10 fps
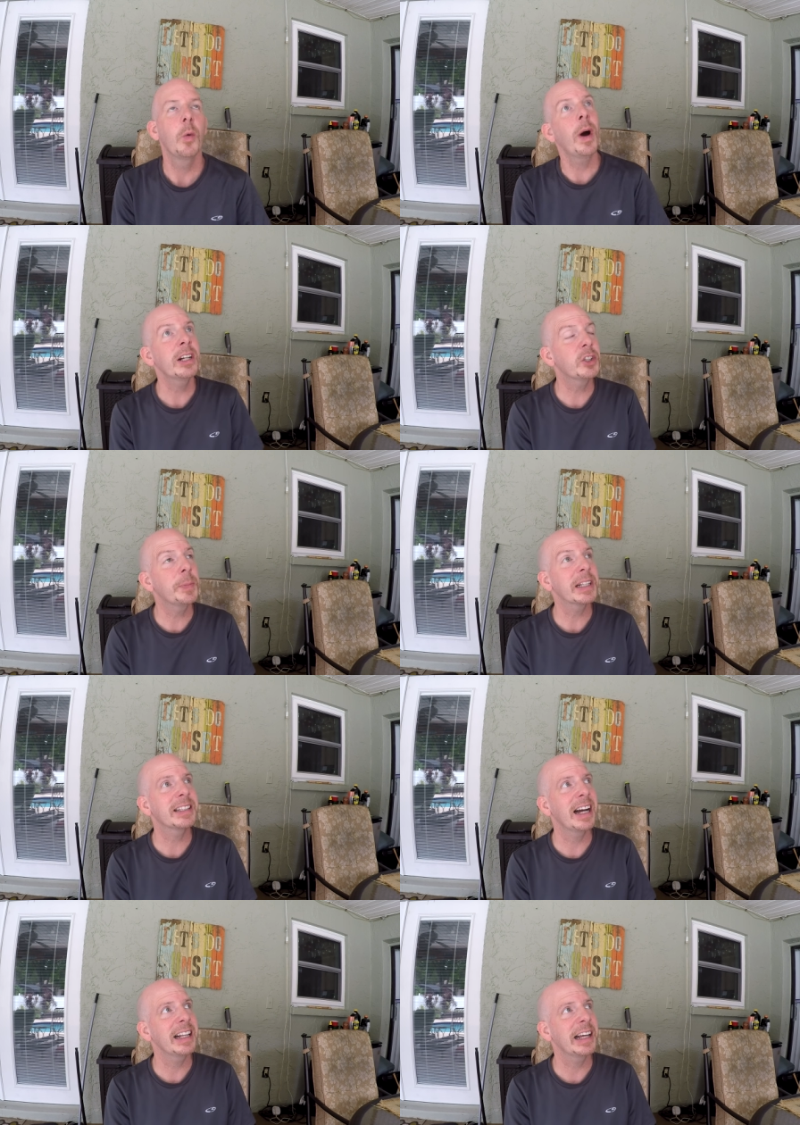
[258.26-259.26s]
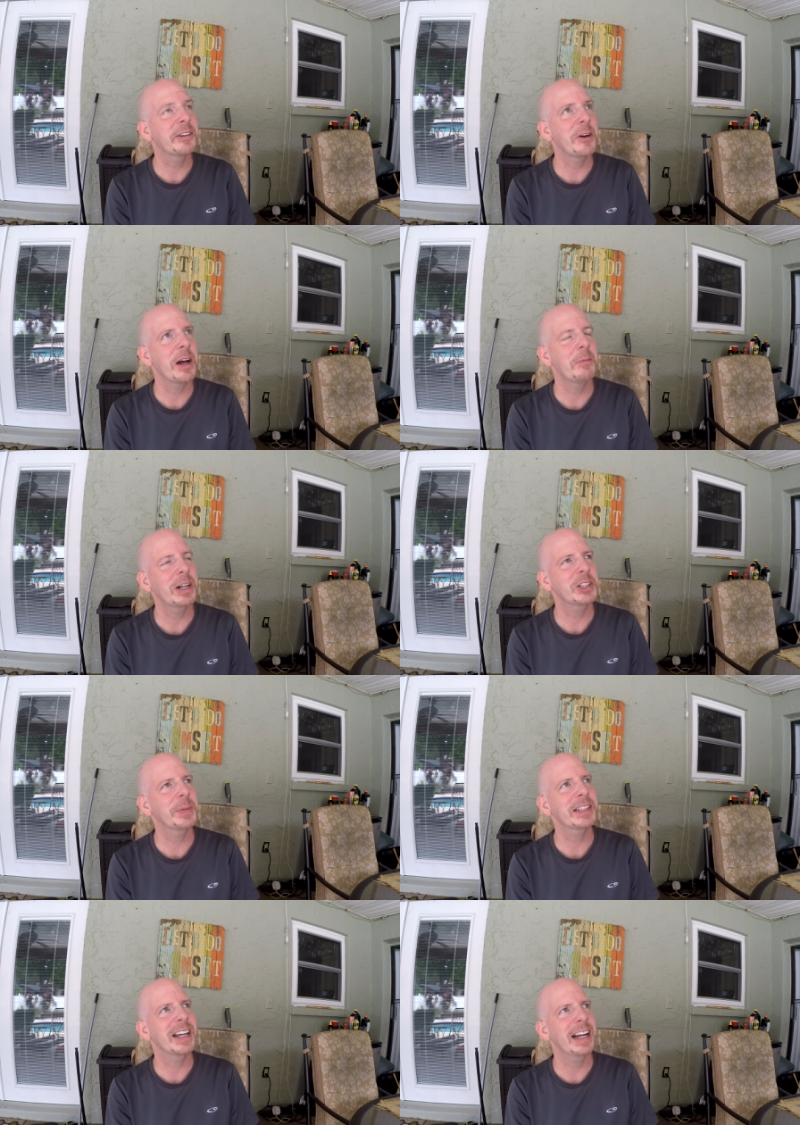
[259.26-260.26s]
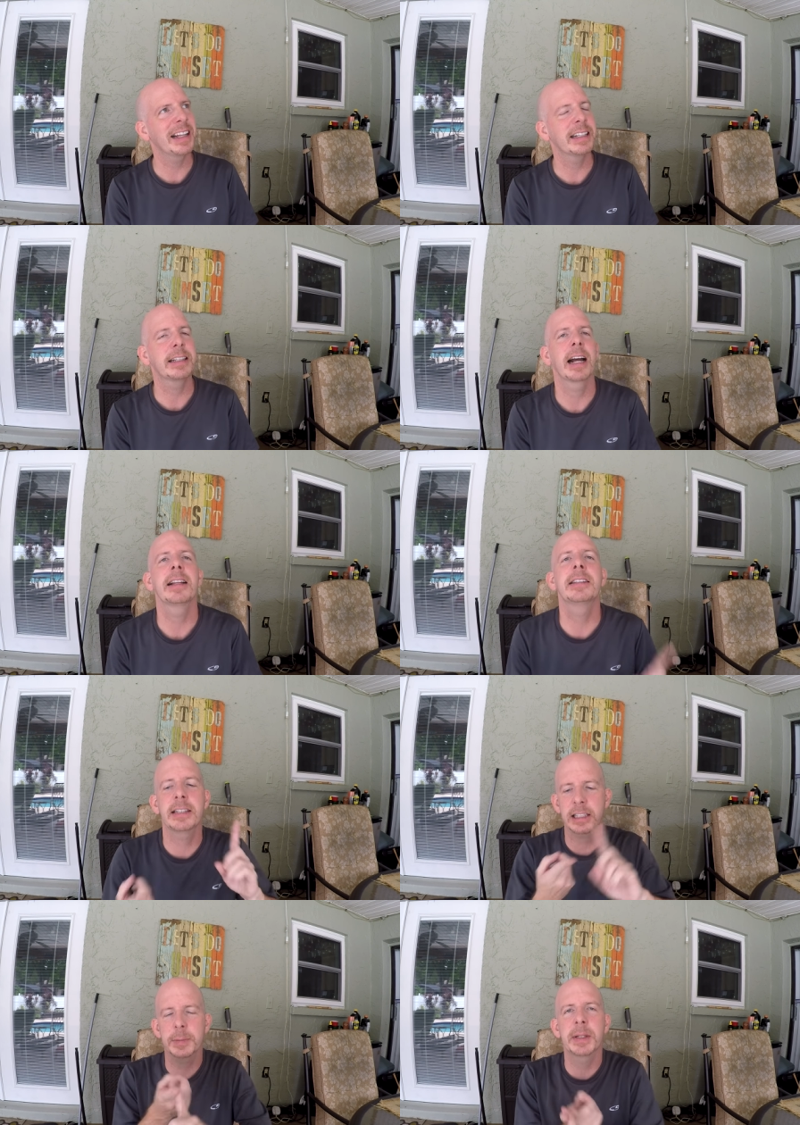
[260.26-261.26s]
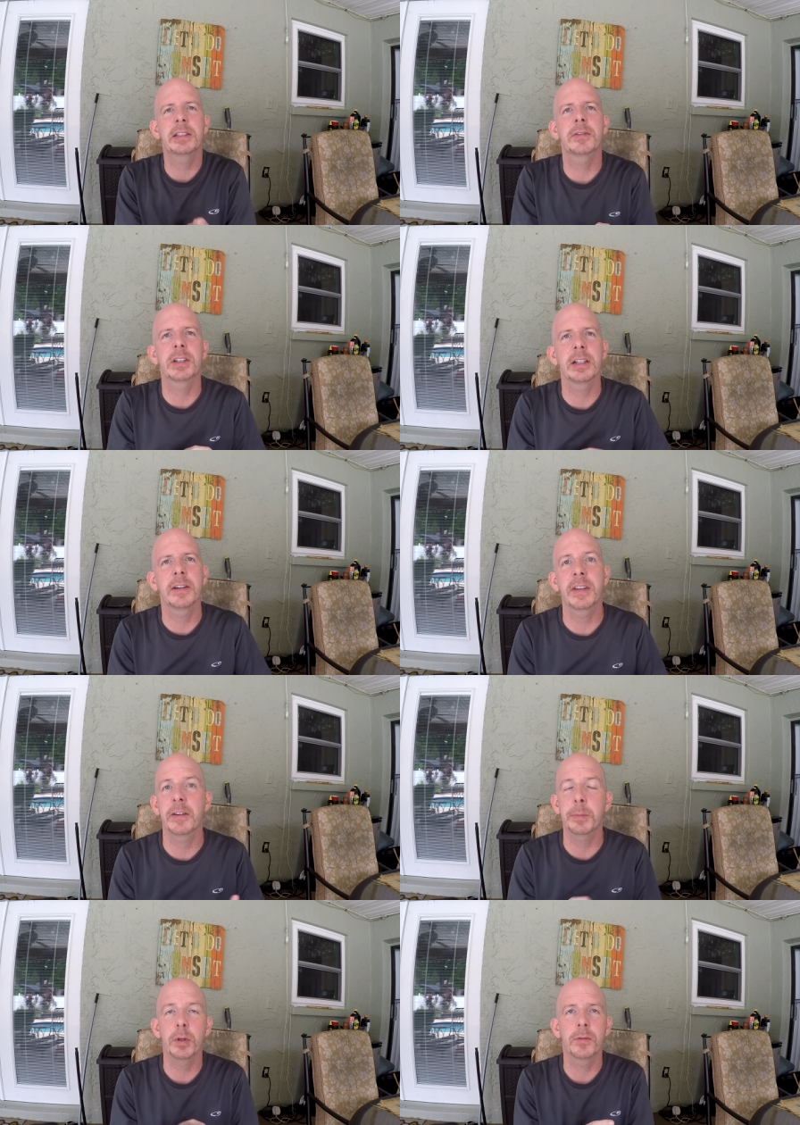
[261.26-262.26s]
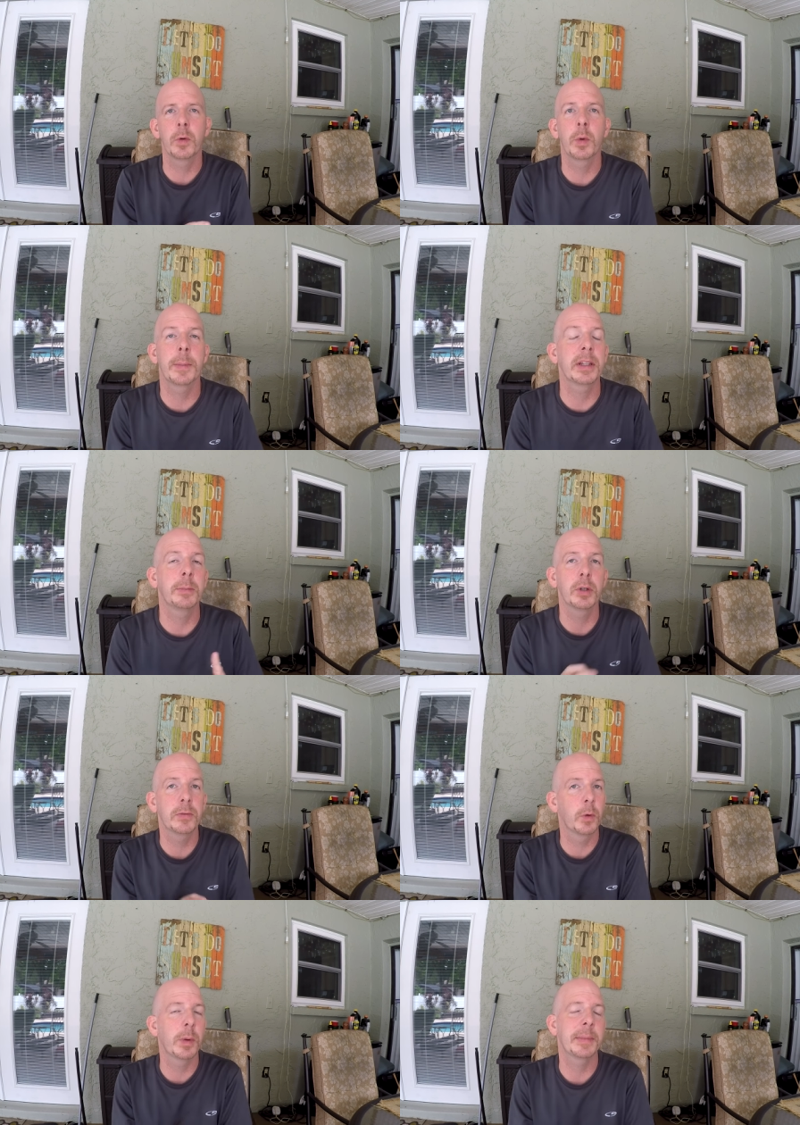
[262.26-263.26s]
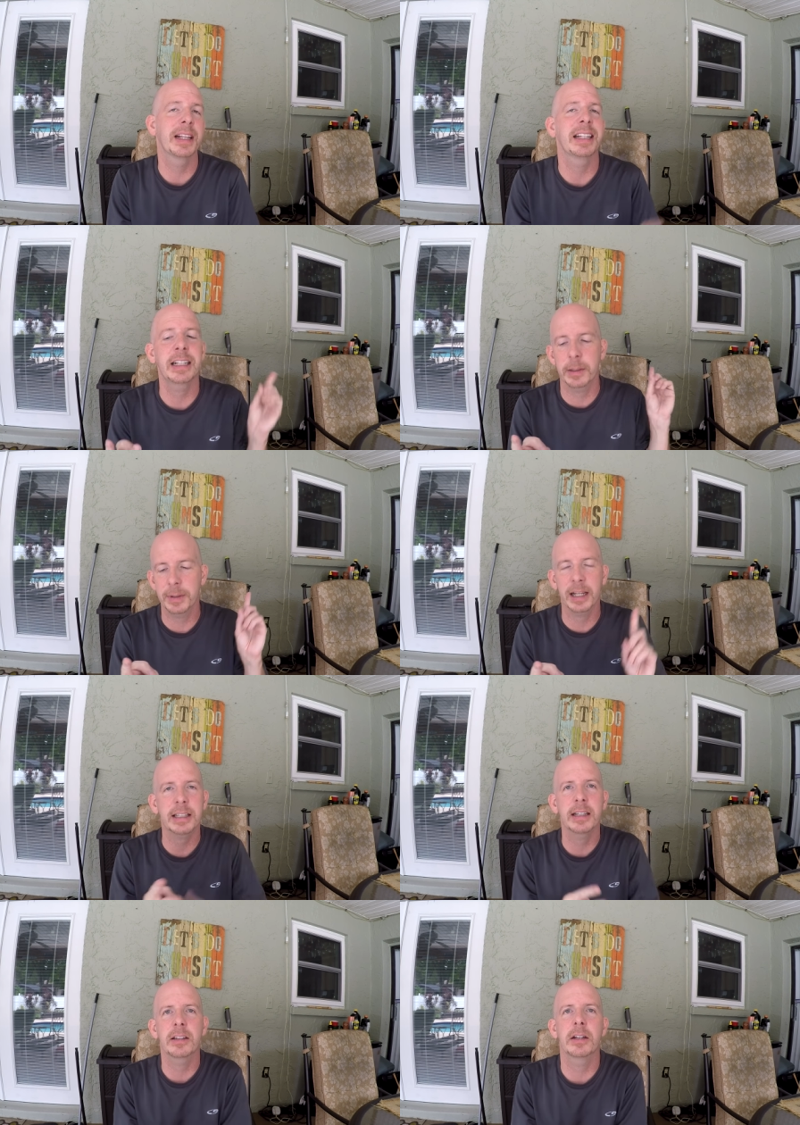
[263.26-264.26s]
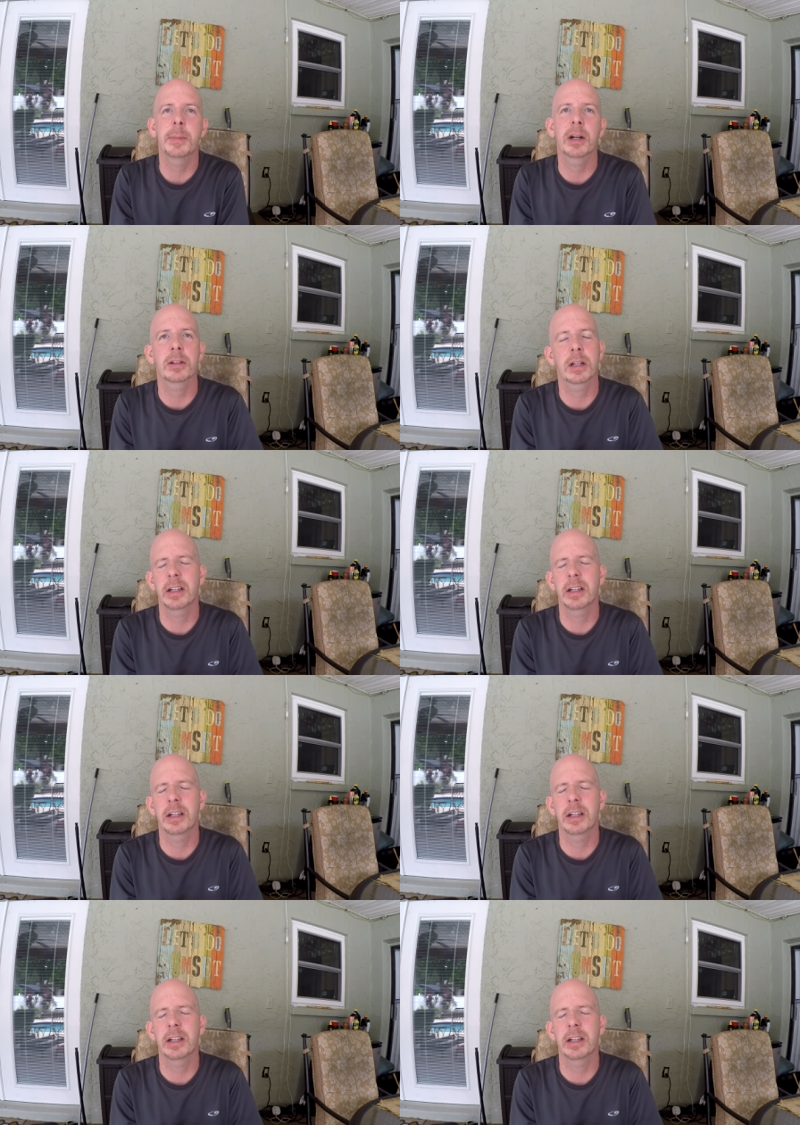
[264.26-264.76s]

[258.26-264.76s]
Why did you pick Thailand, Rob? Why did you pick Thailand? Thailand's inexpensive to live. They have beautiful women. The beautiful women end up liking the American.